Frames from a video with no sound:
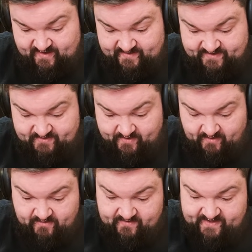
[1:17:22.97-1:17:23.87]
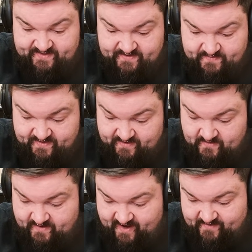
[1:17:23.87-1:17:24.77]
Destroy all creatures with
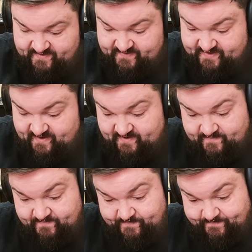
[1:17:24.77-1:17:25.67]
no counters on them.